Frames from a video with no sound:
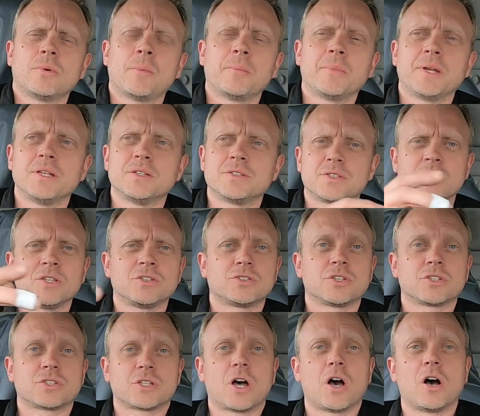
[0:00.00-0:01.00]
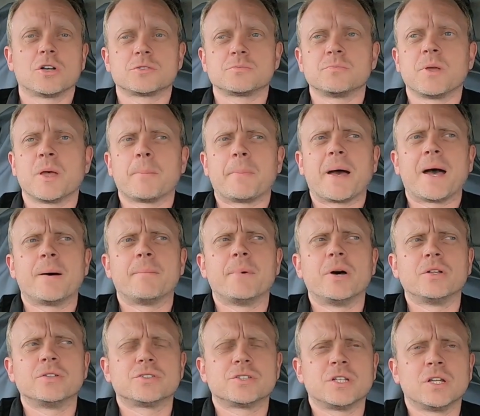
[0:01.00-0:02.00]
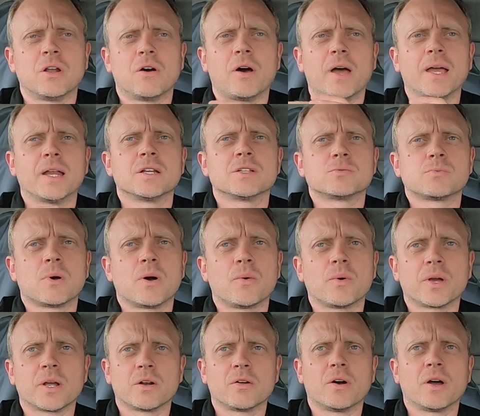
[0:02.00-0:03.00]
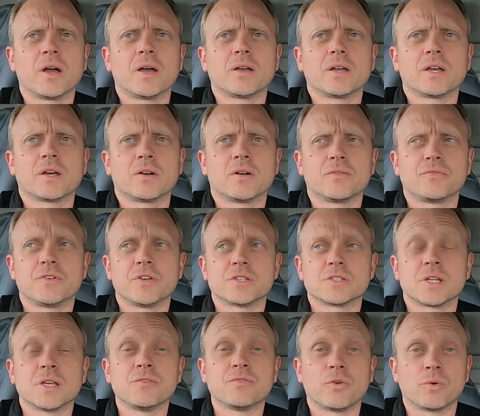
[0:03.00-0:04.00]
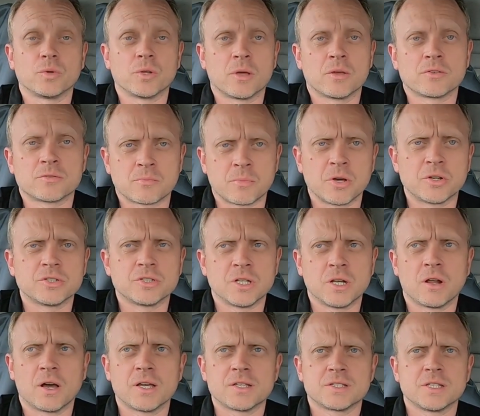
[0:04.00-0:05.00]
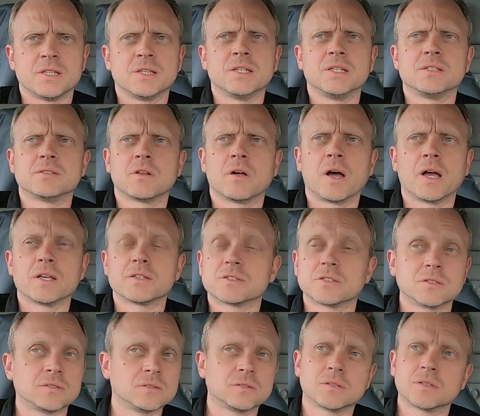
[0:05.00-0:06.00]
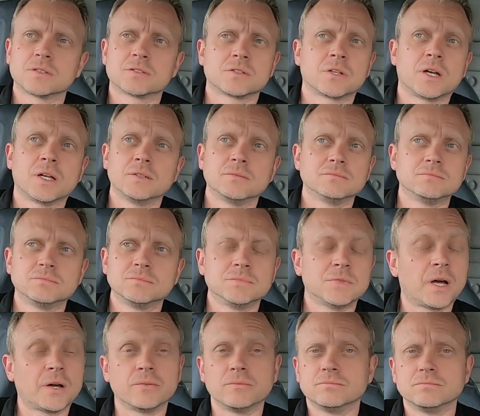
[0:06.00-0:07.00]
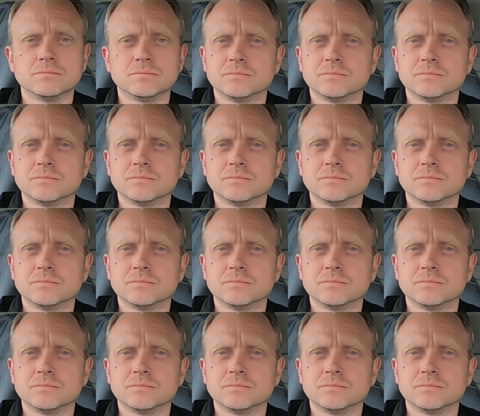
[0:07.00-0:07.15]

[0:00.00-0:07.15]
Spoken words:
I mean, he's just asked me about emergency lighting as well. Can I fix? He thought there was emergency lights in these lights, and I was like, no.